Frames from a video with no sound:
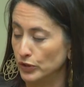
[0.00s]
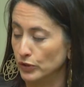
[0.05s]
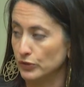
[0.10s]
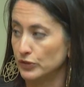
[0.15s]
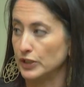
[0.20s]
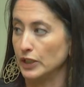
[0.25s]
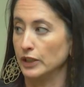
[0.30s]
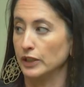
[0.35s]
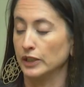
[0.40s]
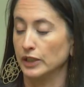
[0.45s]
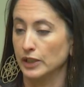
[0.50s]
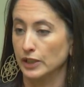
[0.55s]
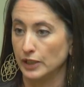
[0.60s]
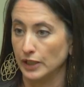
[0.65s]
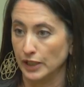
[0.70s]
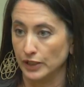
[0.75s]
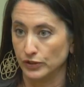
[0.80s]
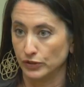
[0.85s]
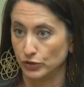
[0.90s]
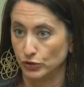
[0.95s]
So selling it
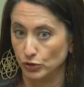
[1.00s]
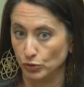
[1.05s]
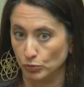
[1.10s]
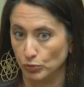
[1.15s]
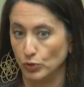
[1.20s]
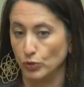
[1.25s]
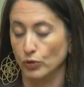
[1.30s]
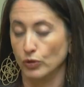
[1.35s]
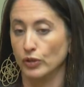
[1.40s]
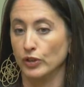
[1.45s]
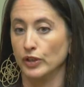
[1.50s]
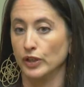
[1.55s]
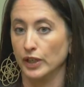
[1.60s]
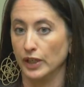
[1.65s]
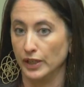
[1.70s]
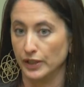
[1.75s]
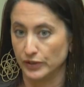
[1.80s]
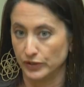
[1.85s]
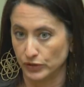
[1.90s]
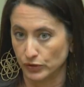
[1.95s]
as soup corn,
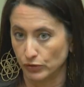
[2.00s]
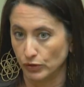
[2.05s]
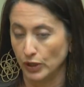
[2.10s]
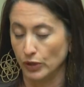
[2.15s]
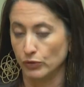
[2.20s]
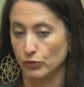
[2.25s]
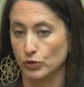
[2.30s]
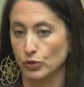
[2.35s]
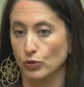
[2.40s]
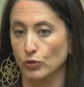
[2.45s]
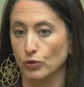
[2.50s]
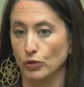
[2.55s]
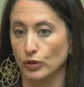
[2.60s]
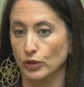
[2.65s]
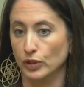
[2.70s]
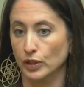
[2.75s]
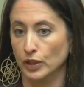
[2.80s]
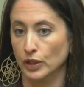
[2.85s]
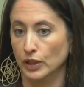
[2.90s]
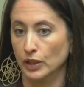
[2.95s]
as ground
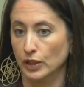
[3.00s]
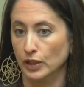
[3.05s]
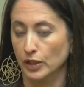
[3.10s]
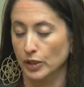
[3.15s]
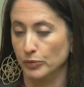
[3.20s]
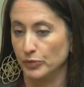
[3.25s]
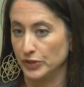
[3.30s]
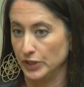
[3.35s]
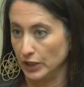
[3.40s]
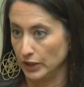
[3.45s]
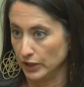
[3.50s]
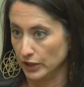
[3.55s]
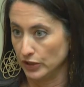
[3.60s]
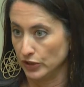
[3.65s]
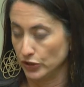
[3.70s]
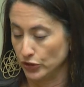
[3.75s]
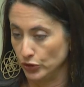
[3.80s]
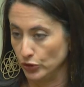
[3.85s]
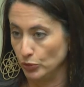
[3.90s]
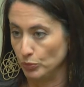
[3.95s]
corn, um, selling
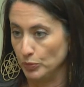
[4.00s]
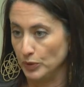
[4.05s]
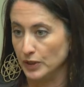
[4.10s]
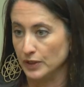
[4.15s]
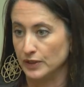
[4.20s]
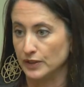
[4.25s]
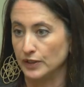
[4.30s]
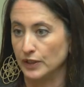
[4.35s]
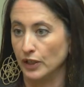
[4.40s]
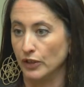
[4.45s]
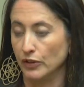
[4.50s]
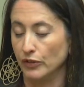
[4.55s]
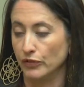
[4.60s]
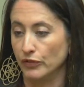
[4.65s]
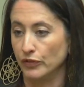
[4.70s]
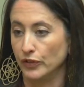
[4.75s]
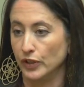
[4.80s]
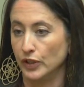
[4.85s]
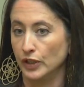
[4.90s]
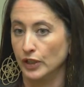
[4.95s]
the soup
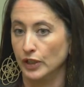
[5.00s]
itself.